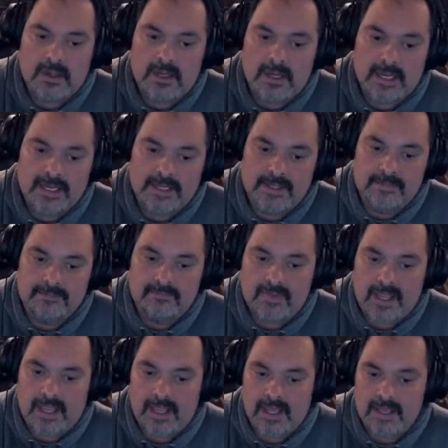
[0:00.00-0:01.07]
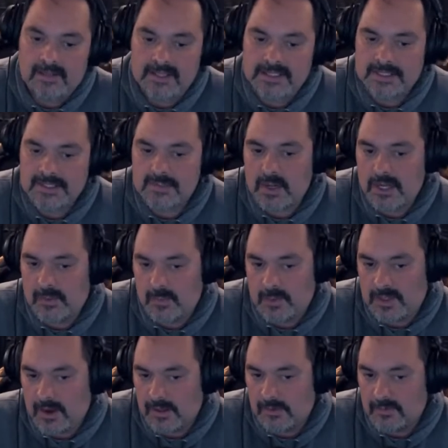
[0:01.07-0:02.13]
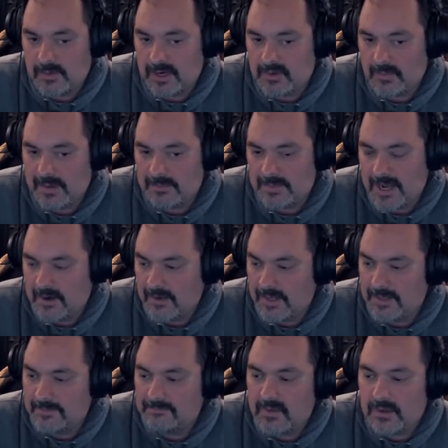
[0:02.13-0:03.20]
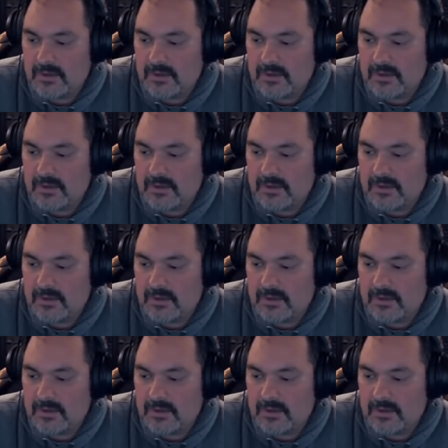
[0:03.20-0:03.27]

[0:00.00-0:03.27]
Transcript: um, and this is what you would call a breakaway battery.